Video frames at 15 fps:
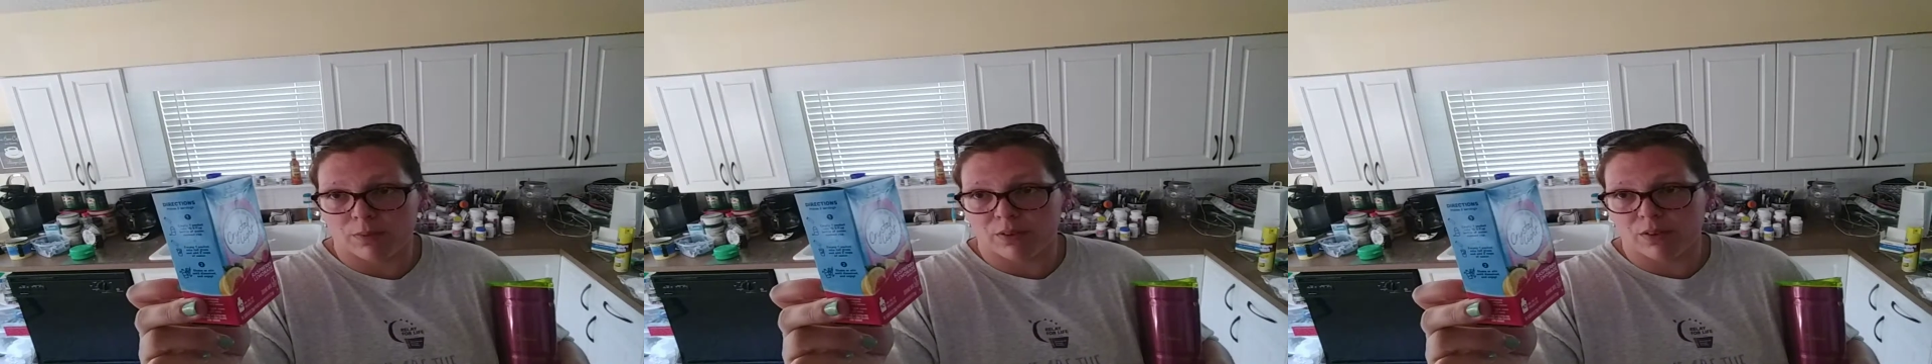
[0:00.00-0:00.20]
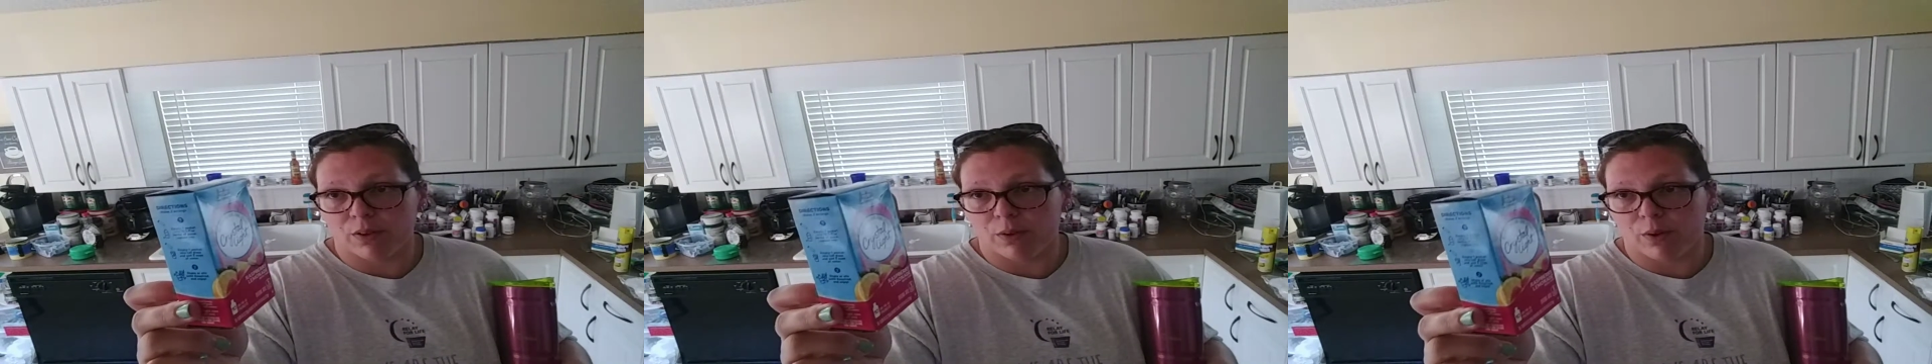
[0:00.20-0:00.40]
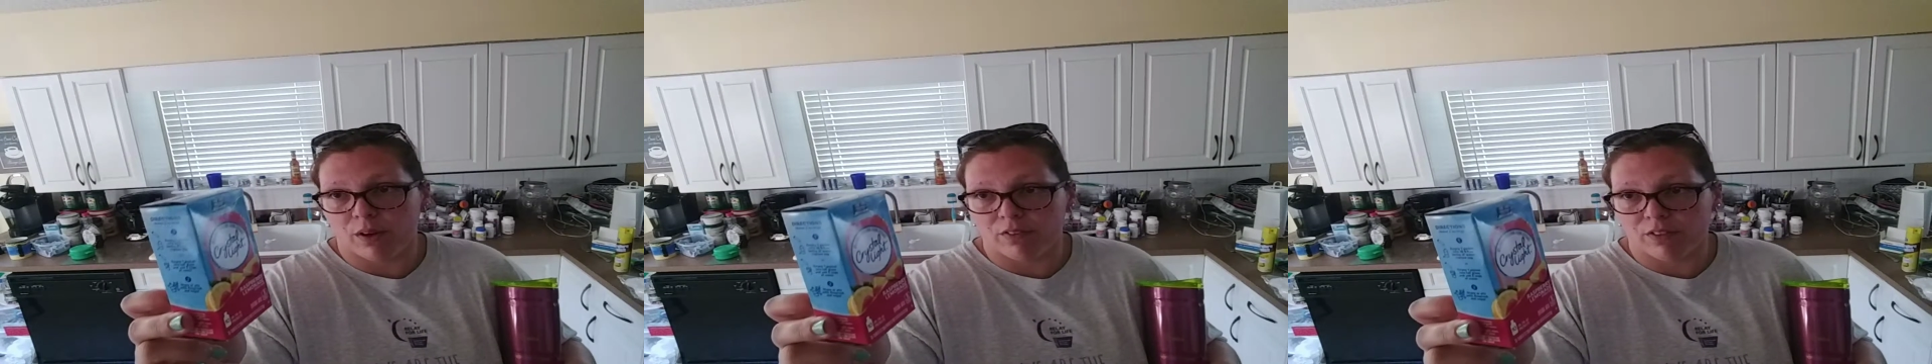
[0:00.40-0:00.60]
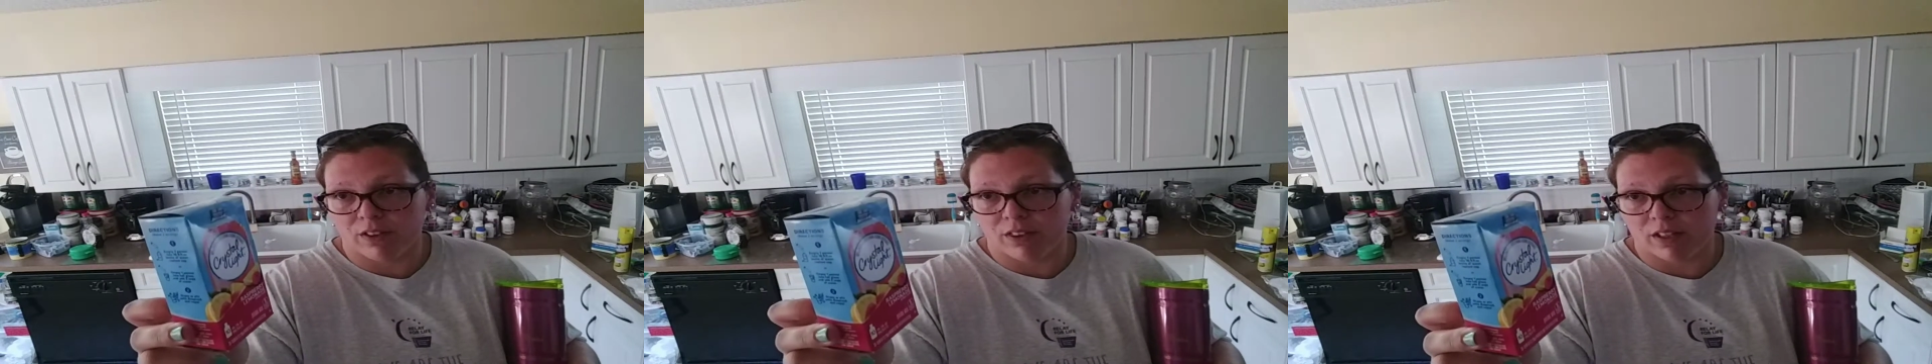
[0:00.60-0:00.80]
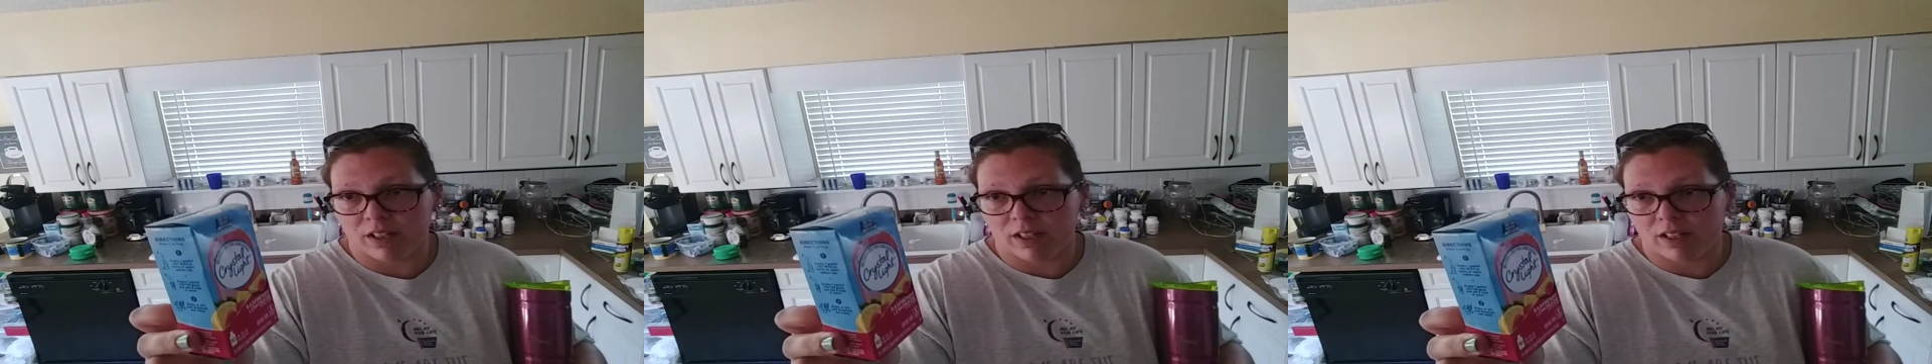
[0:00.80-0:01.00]
0
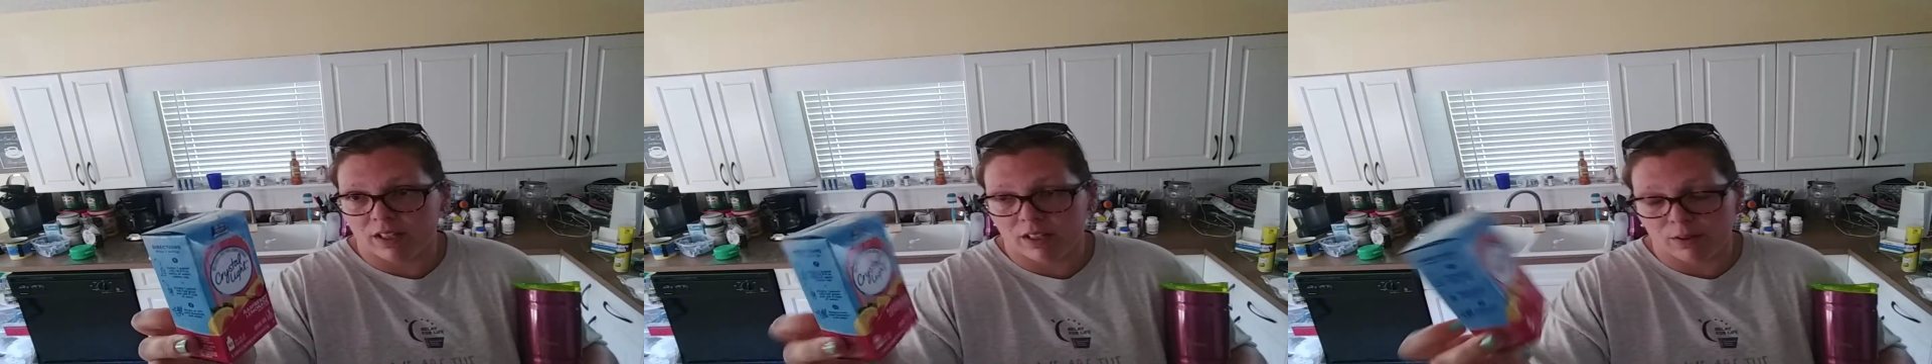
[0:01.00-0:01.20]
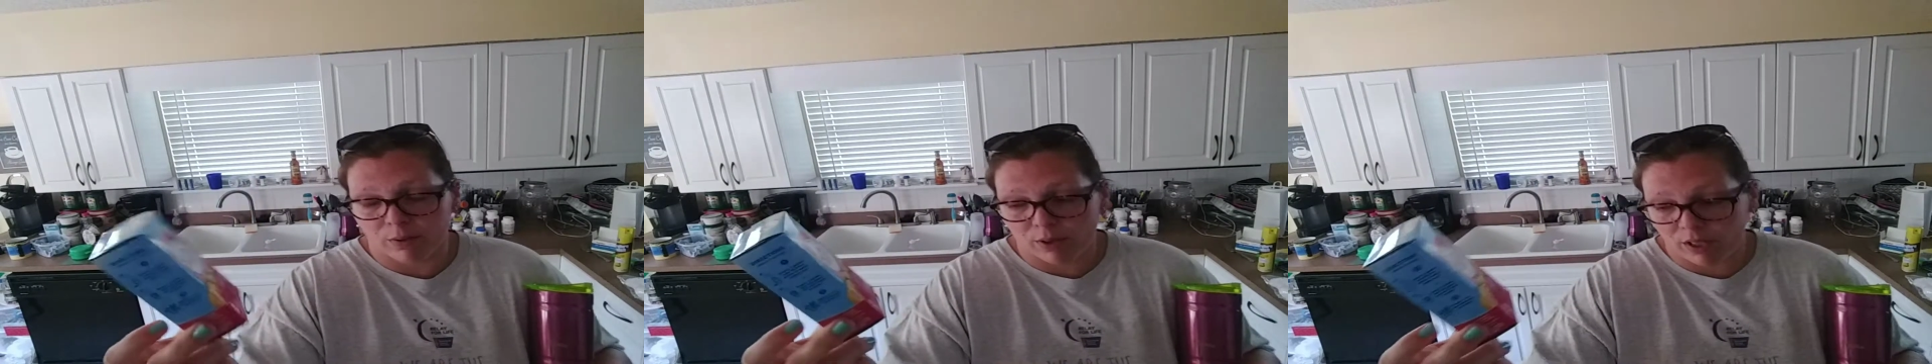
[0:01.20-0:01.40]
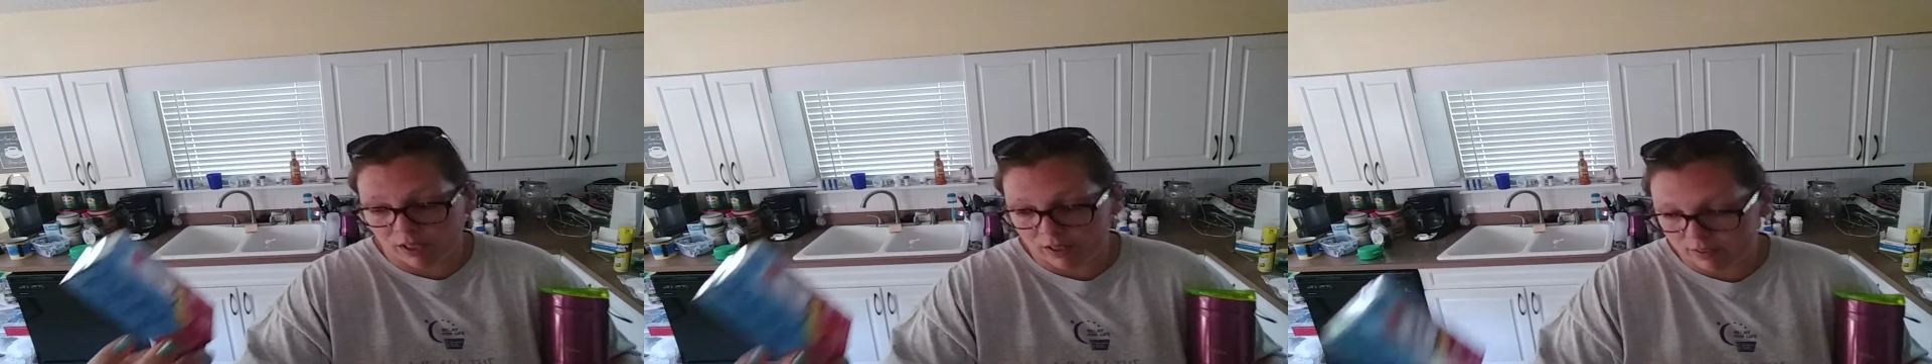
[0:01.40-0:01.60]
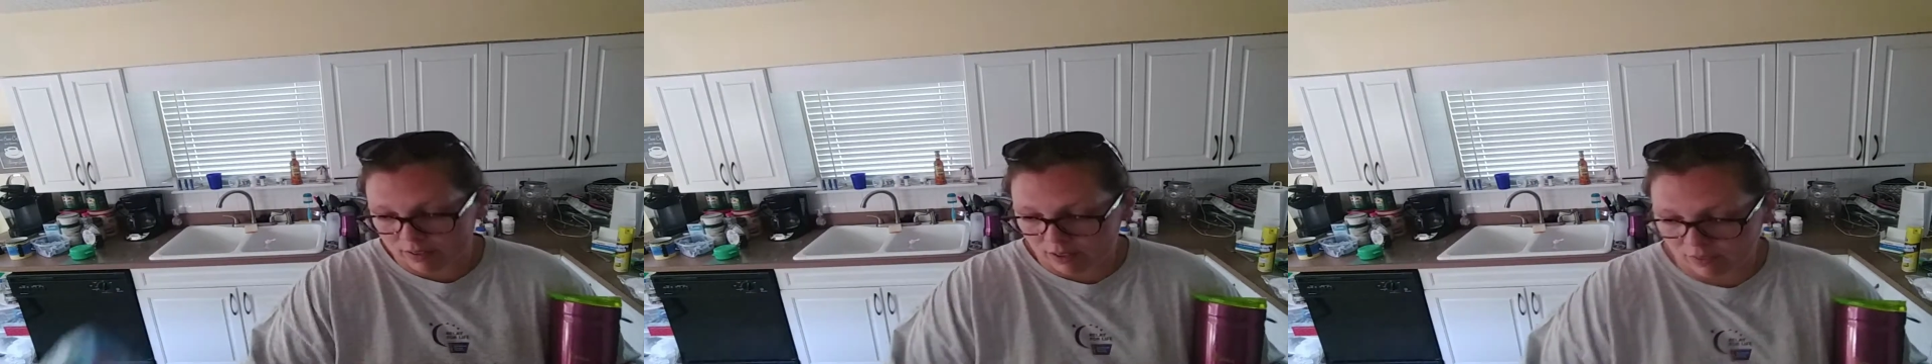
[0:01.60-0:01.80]
everything, and only has like